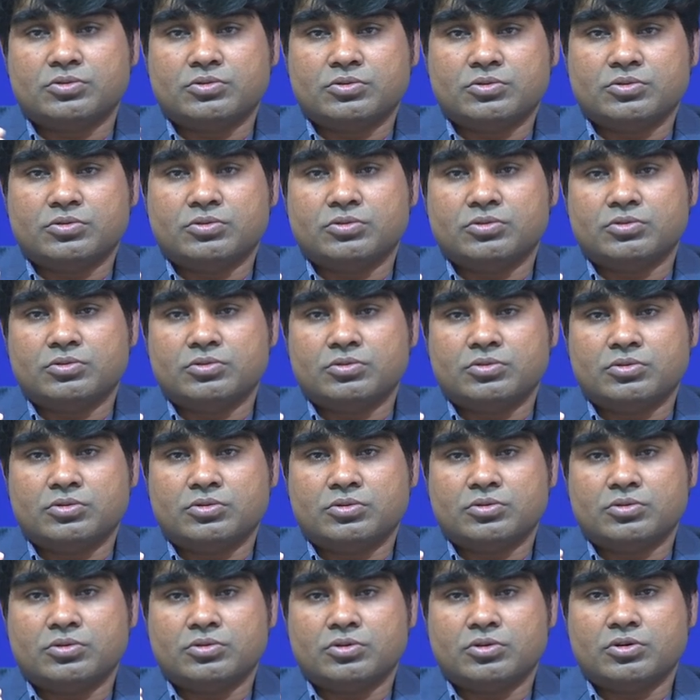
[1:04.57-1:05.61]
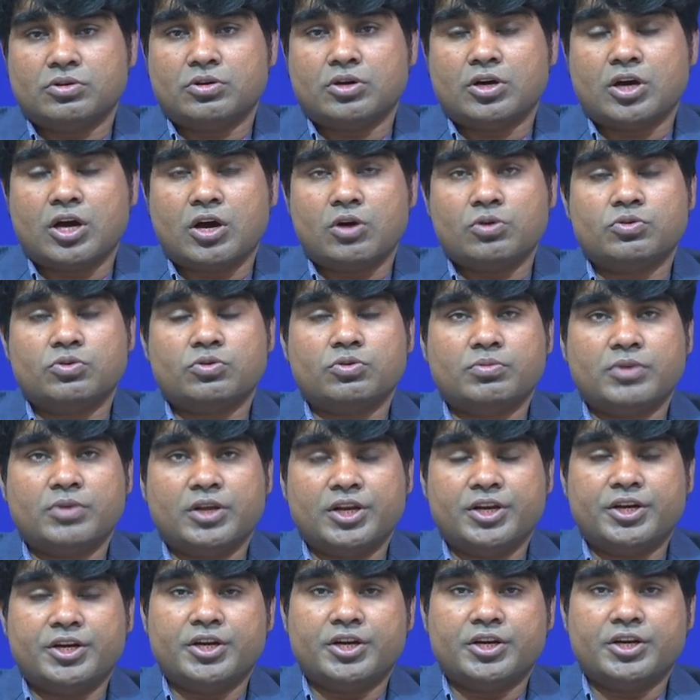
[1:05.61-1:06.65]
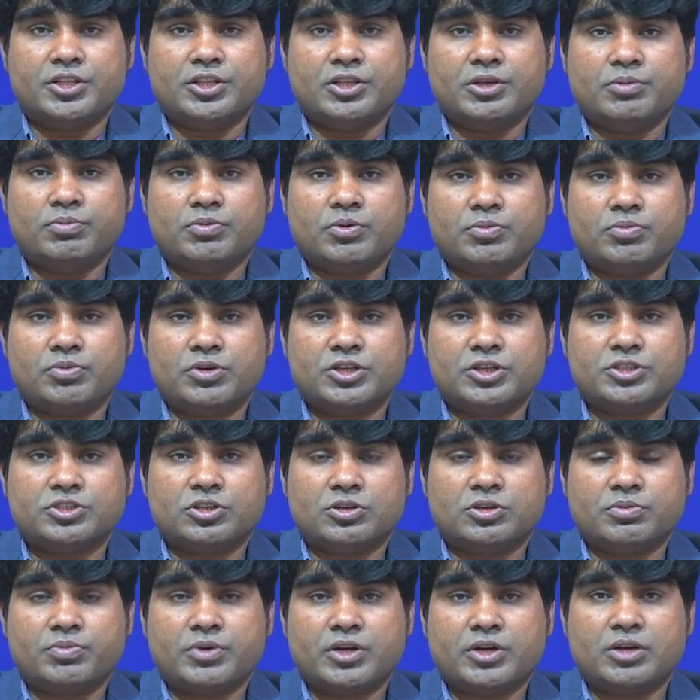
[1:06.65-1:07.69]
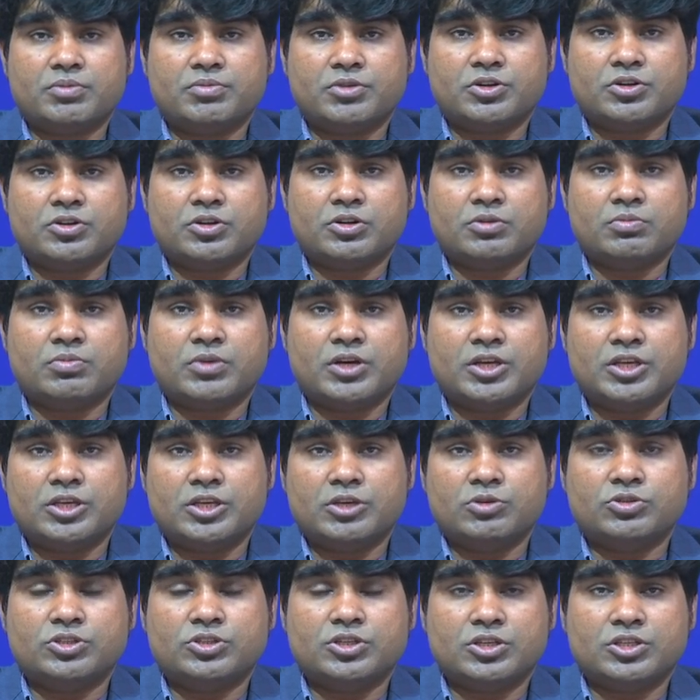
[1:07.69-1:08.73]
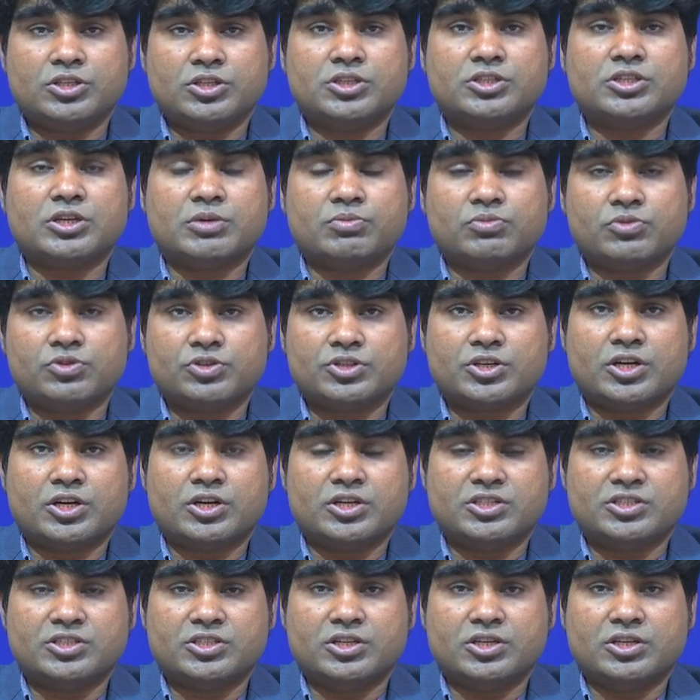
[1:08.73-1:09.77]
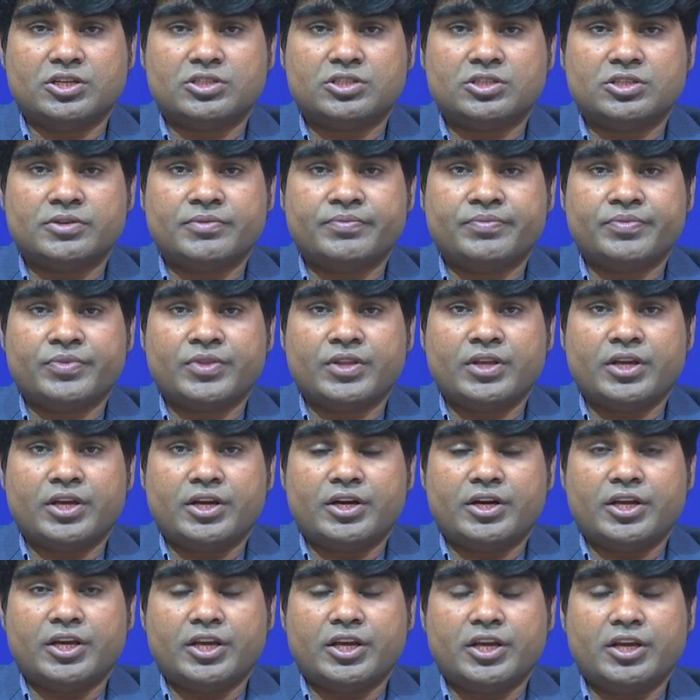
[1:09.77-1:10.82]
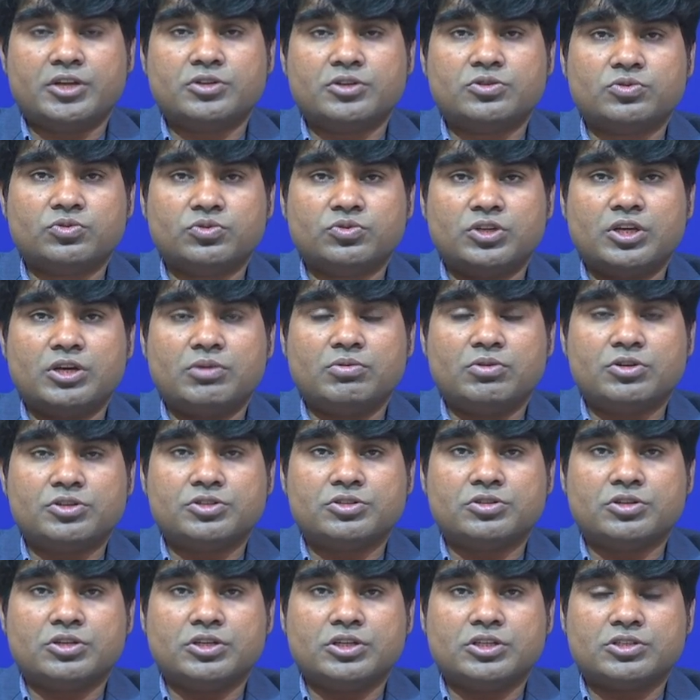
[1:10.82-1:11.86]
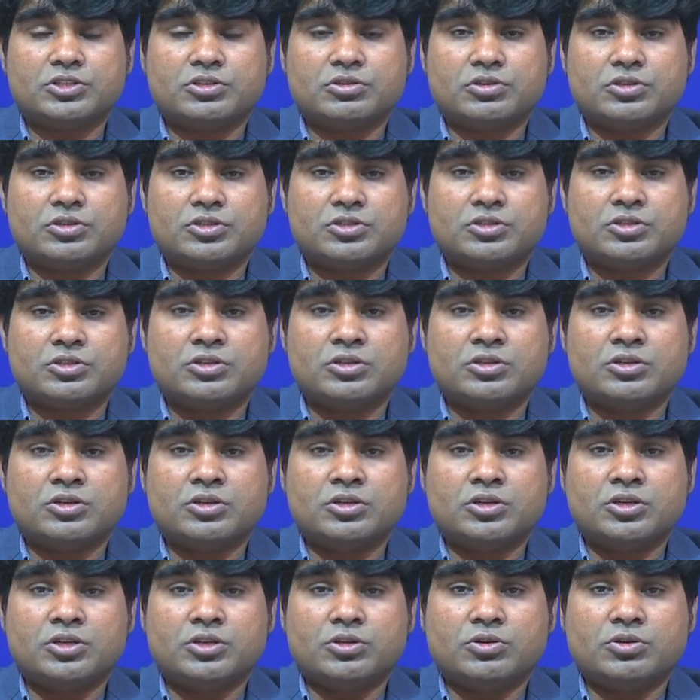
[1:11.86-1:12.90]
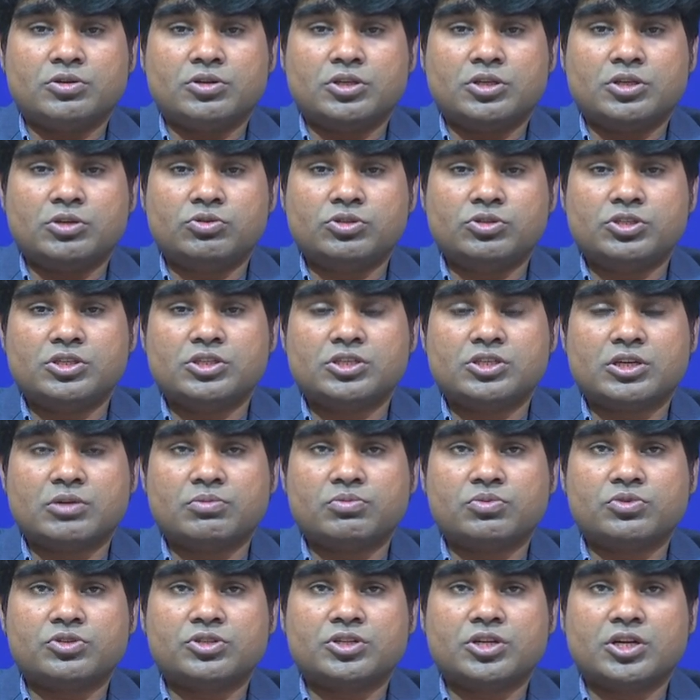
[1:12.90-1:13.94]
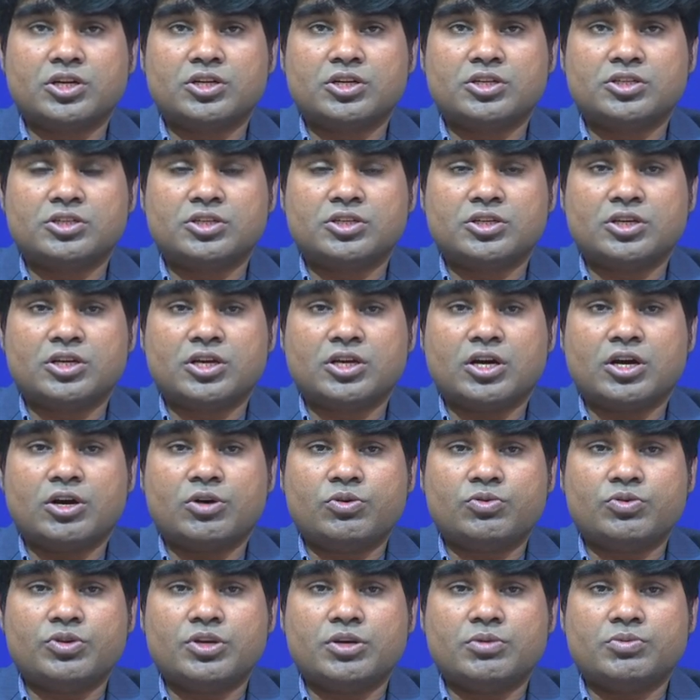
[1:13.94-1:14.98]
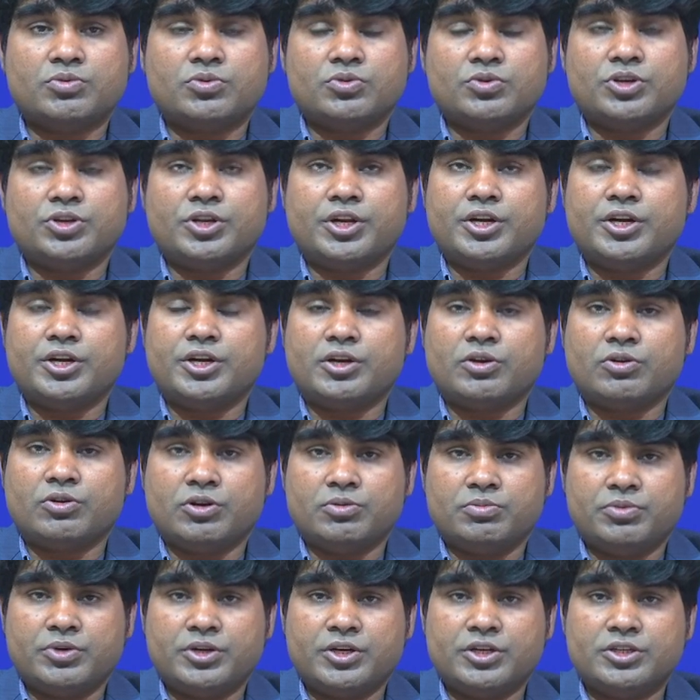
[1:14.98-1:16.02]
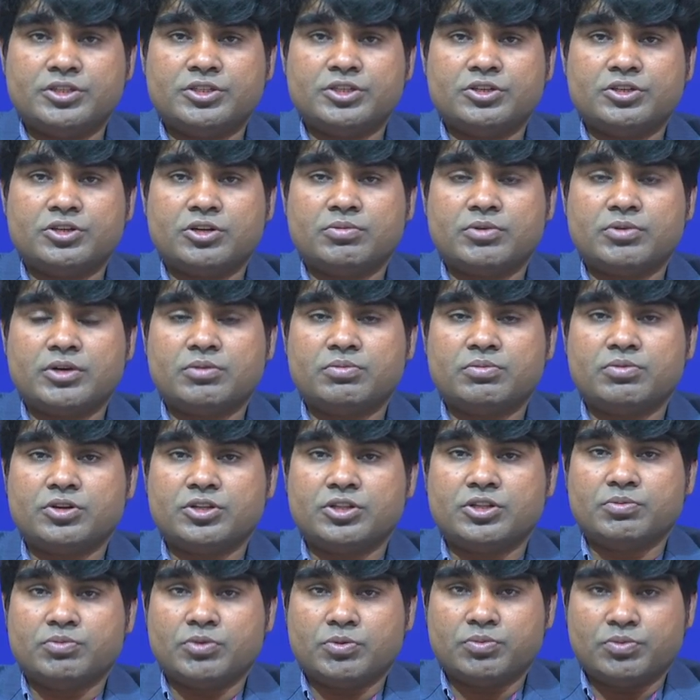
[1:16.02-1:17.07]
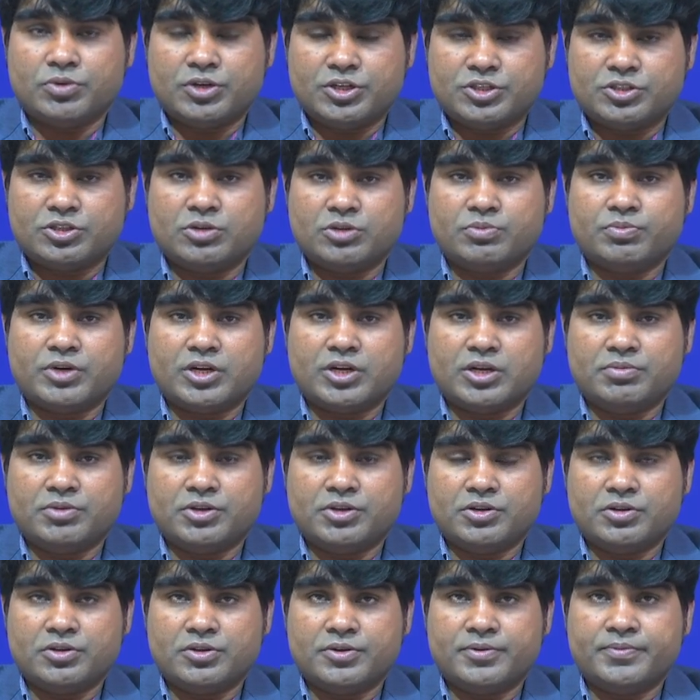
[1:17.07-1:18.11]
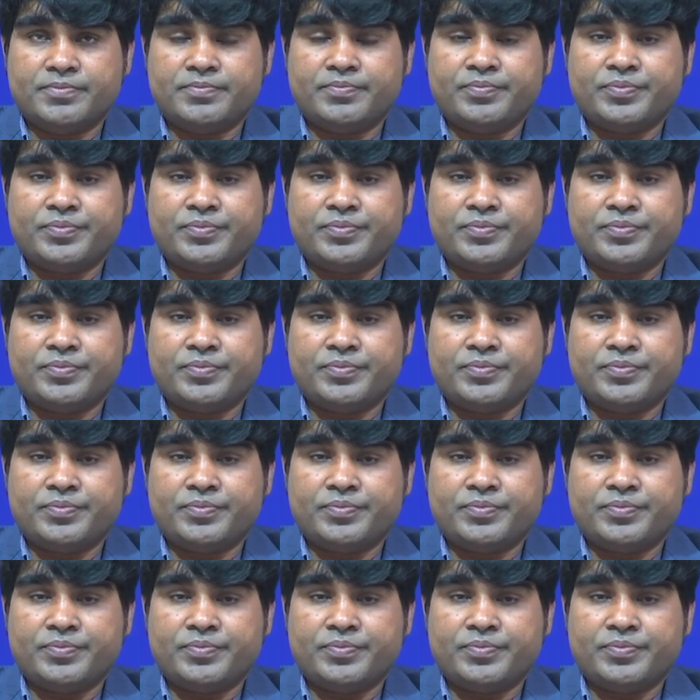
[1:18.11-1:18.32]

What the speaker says: to know how to validate the population parameter by using the sample statistics, and again we have also discussed using sample statistic how we have to create a confidence interval for the population parameter.